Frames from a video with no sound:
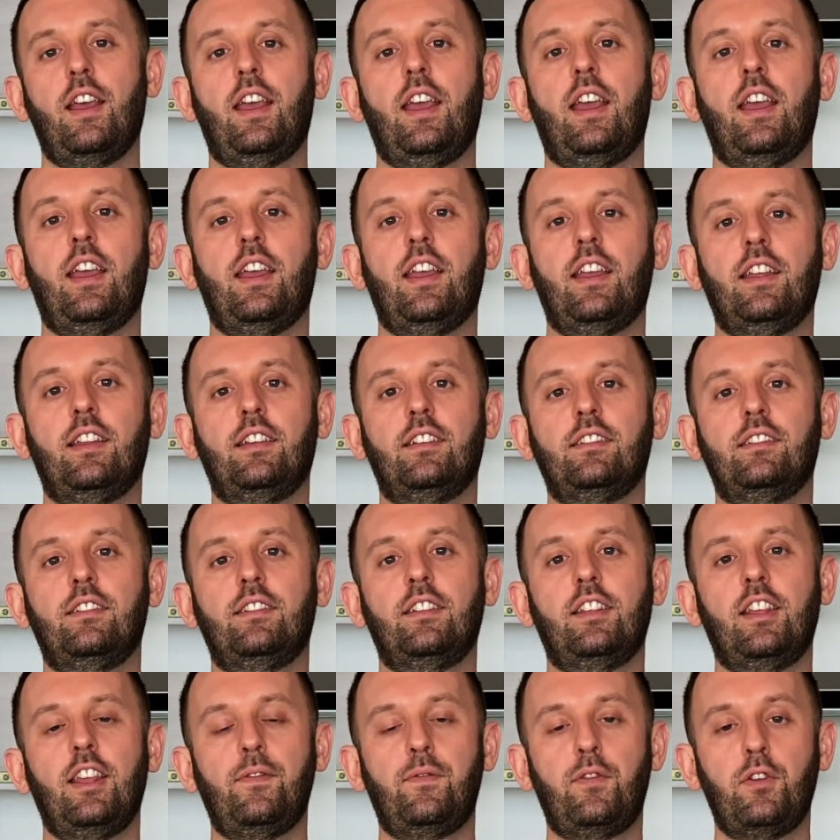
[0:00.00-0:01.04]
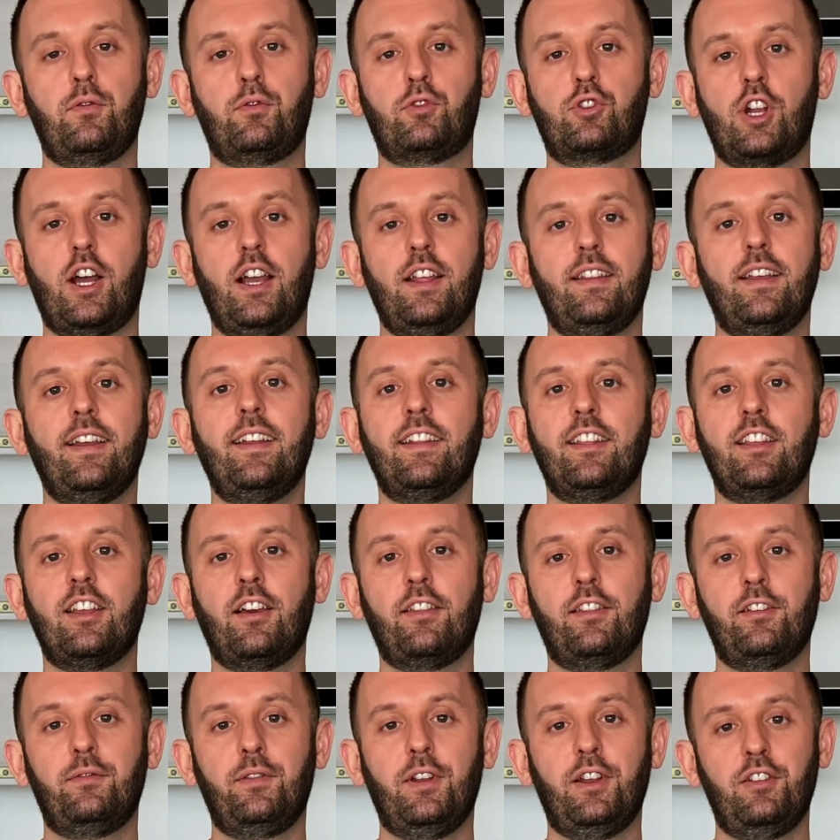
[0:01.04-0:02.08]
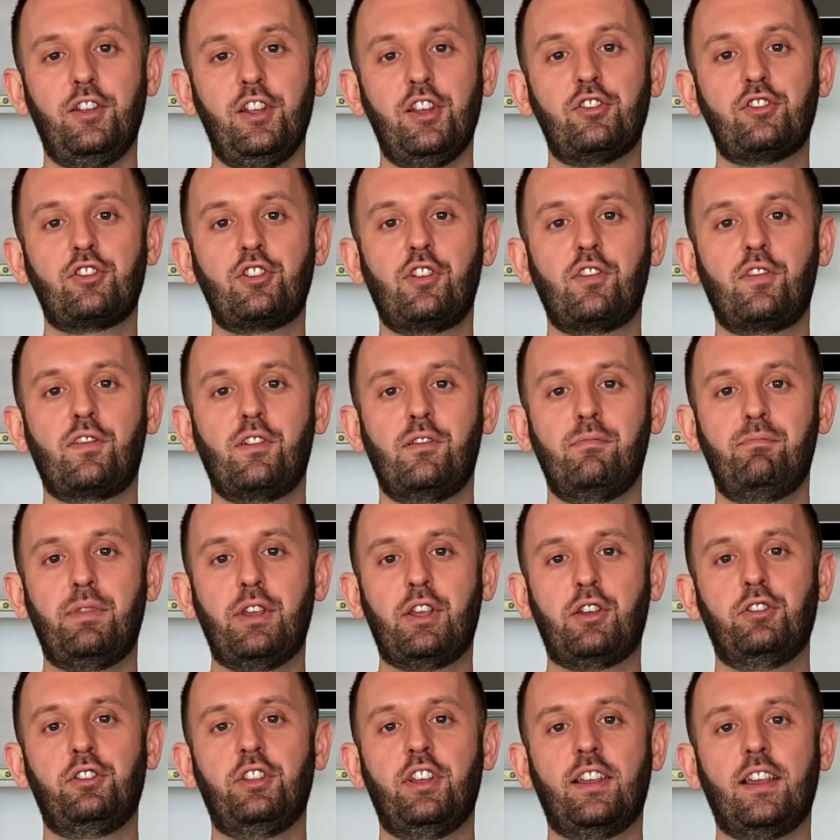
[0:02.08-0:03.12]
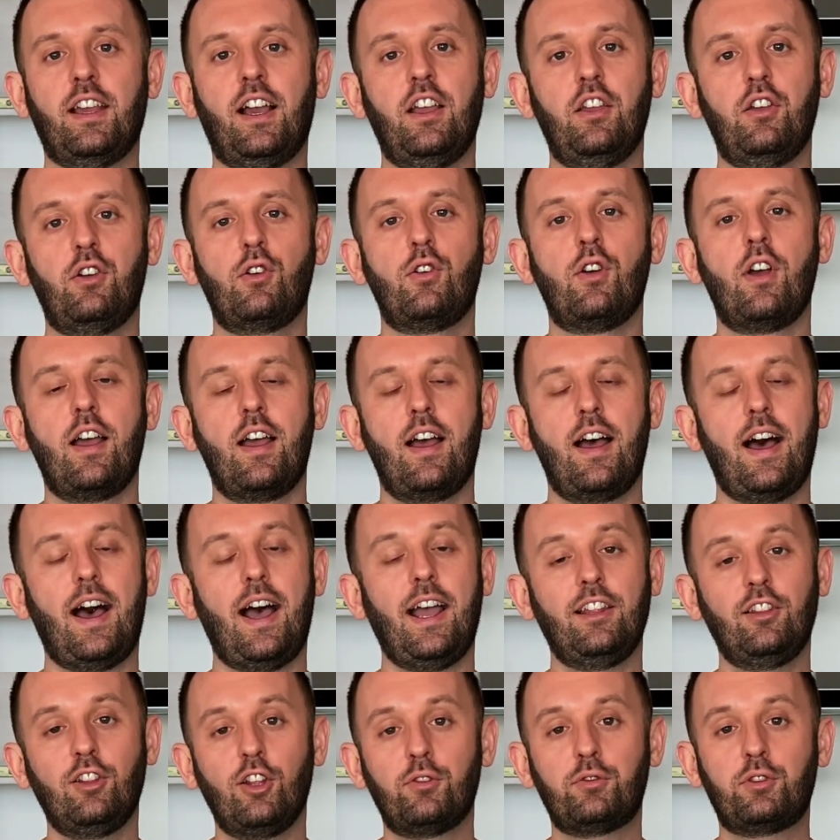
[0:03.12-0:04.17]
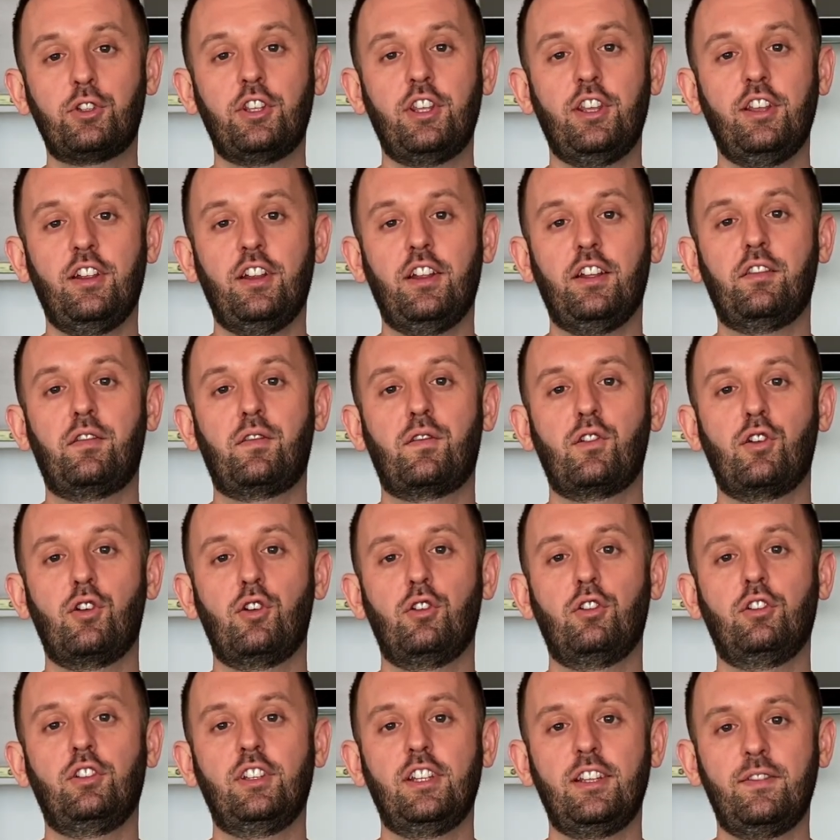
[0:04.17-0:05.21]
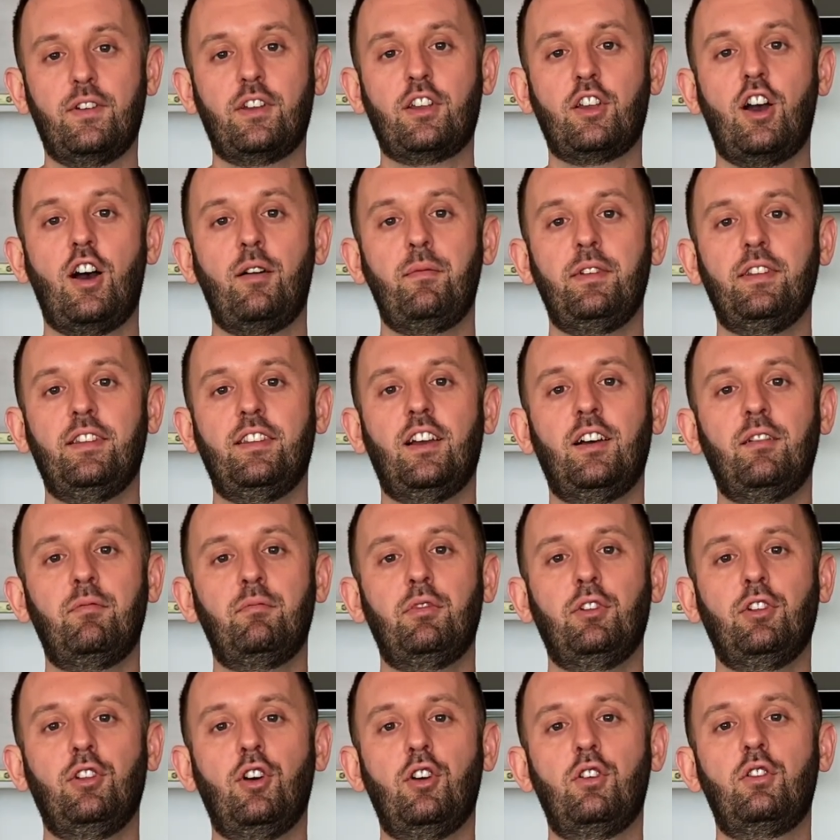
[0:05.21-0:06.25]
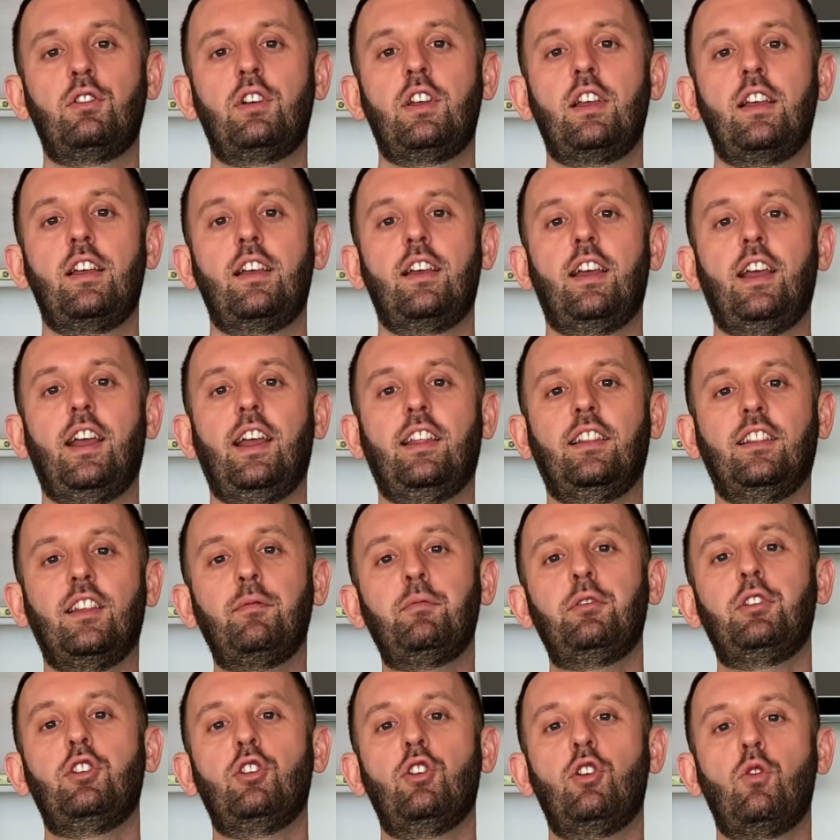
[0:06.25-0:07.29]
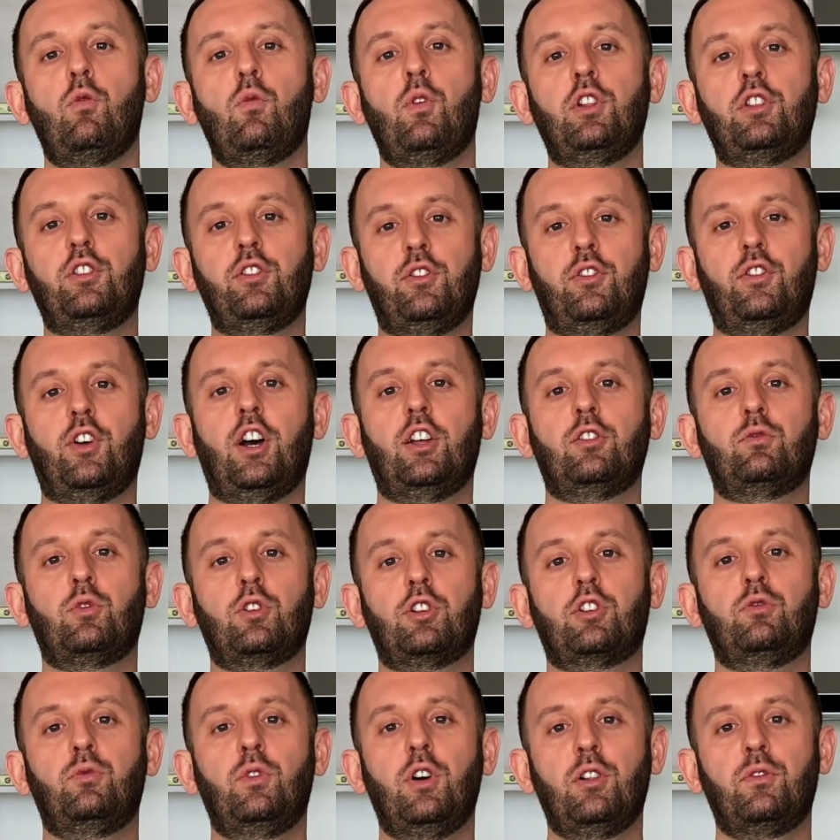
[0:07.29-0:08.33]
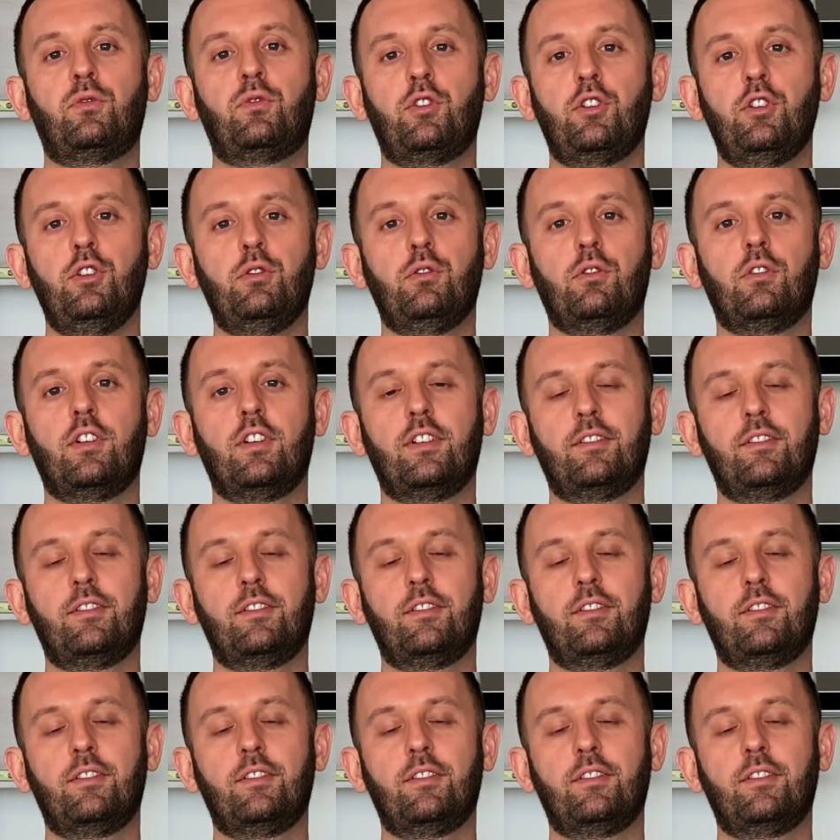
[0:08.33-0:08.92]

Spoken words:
And if you've tried any other variations on Pico de Gallo, I'd love to hear it. So leave a comment down below and let me know what you thought worked well for you.